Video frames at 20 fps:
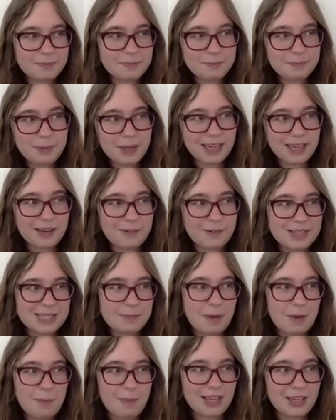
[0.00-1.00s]
picking what's
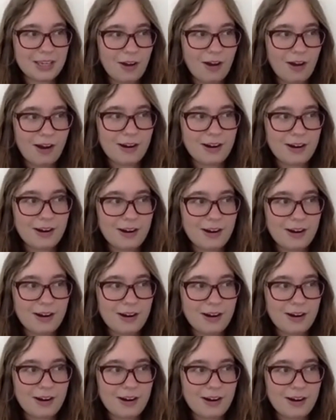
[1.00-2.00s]
in my backyard and
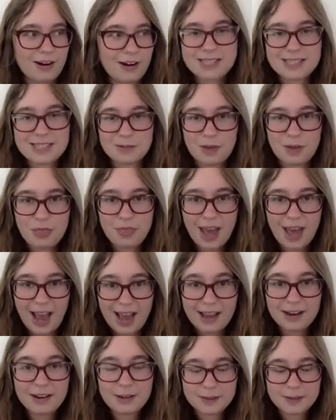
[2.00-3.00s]
making medicine with
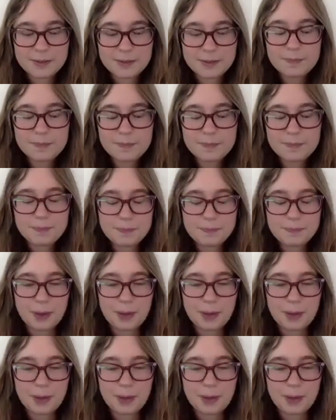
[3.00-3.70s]
that. But I